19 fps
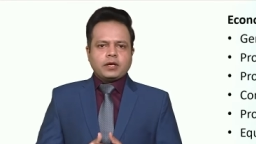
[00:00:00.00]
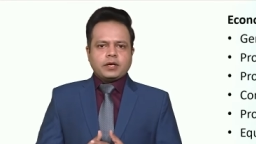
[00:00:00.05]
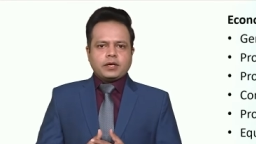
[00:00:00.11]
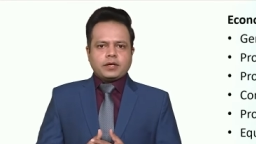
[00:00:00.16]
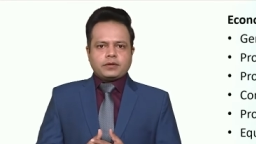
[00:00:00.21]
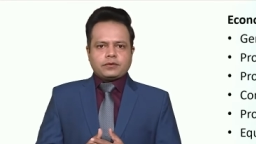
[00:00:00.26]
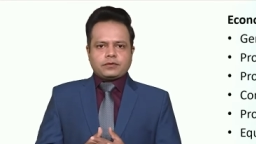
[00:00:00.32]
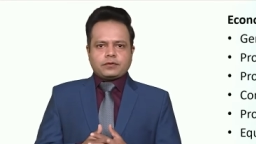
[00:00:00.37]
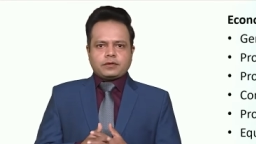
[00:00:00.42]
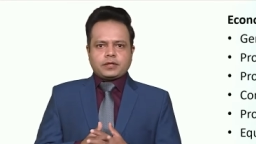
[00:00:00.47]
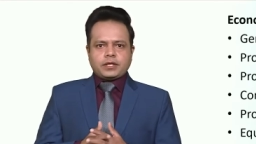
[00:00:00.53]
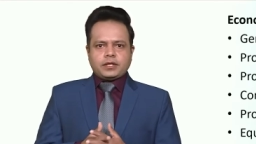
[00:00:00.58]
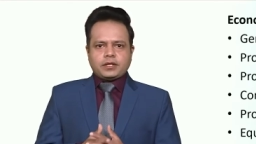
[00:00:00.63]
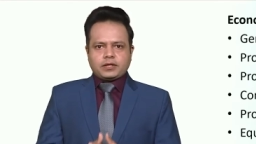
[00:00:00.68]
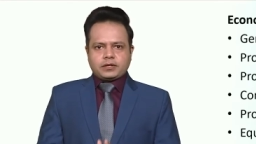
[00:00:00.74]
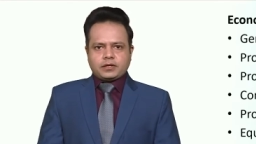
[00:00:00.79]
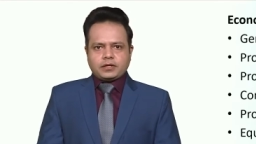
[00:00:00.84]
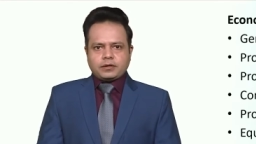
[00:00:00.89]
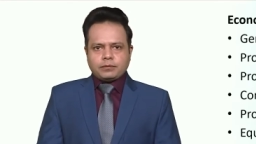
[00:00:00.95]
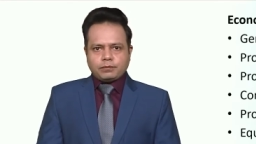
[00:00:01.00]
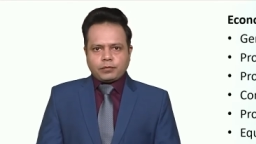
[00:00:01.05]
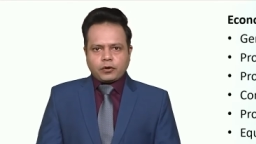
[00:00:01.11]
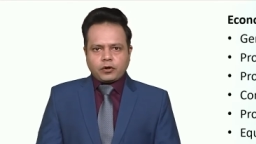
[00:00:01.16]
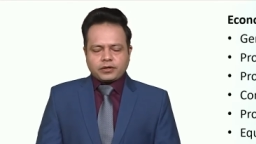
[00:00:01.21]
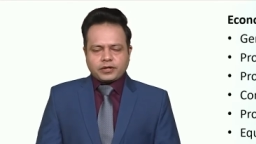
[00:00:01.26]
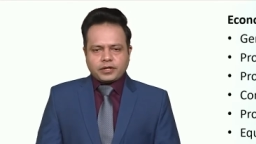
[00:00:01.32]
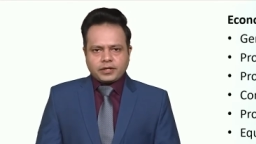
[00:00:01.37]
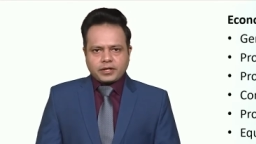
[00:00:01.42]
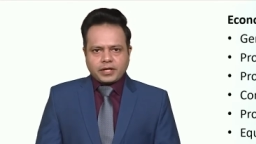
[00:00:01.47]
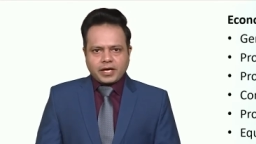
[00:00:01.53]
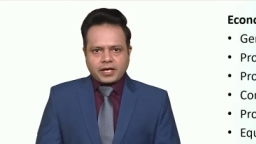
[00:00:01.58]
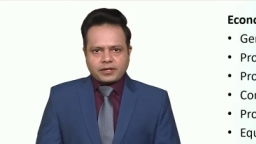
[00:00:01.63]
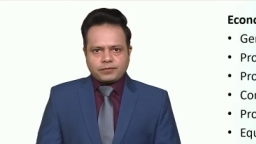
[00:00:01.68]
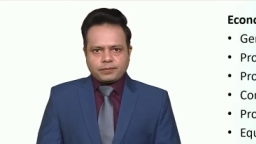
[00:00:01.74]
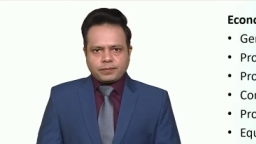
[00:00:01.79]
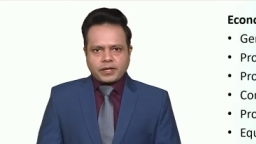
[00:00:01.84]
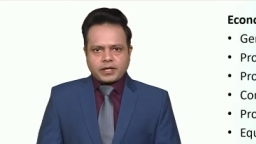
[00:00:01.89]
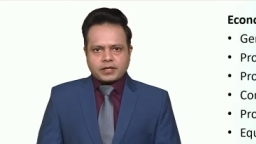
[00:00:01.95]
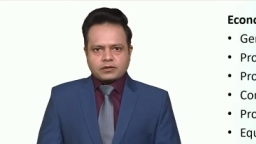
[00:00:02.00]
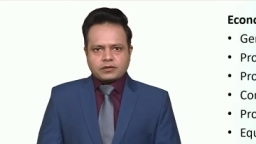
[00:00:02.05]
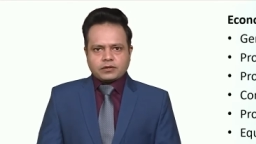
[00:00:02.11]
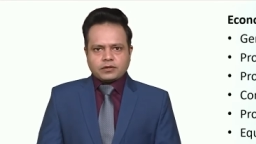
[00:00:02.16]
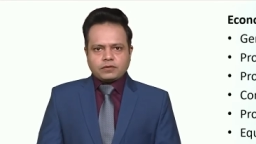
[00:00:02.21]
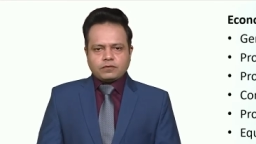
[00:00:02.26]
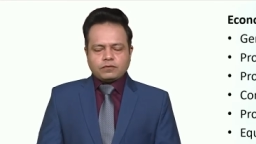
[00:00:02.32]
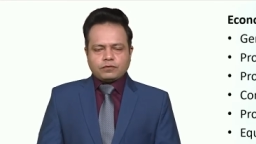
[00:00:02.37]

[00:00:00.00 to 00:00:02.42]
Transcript: is another important aspect